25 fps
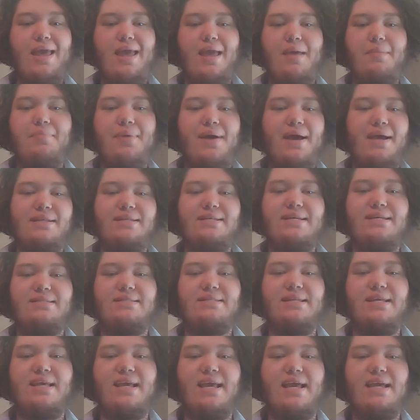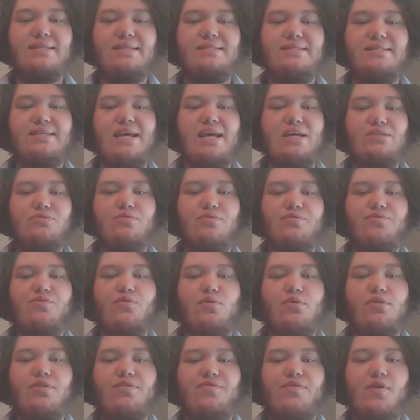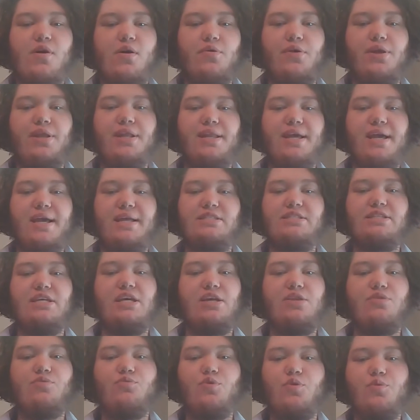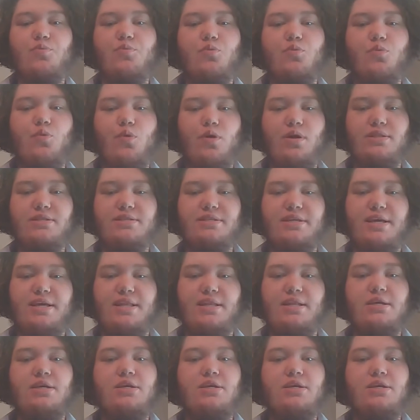Impact testing is scheduled for the following dates in room 110.